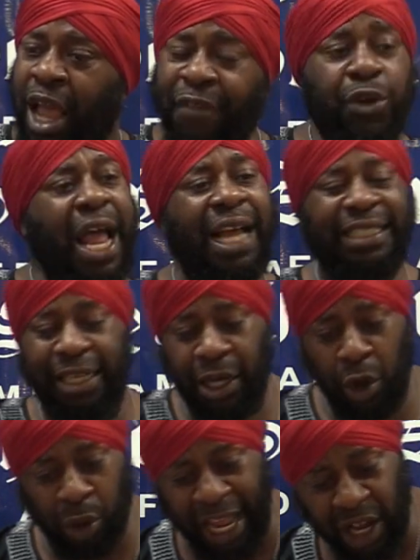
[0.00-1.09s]
If you're not,
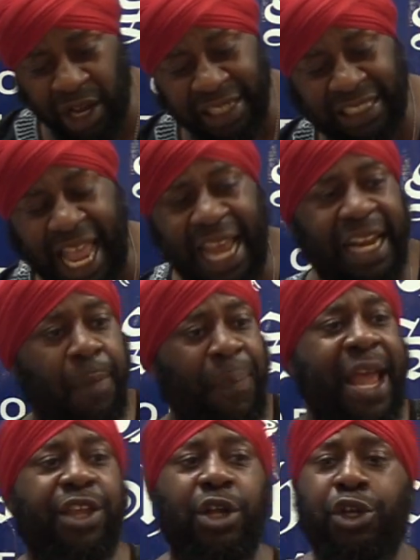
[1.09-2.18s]
in good standing and
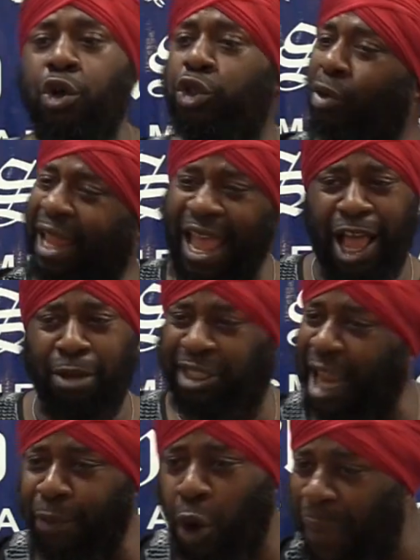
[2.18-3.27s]
paying your dues, you can't help
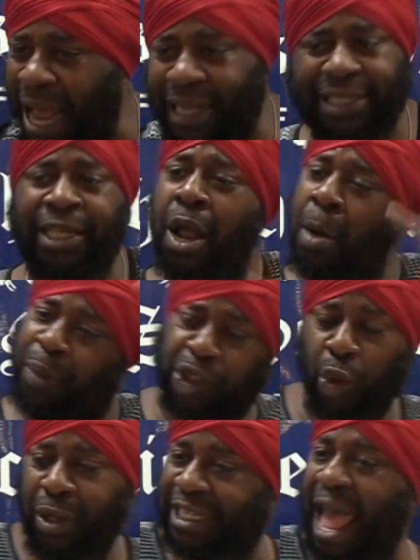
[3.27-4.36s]
shape no policy
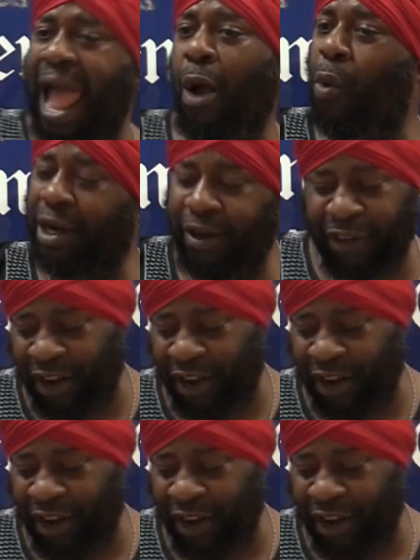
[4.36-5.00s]
pursuant to Act 1 of the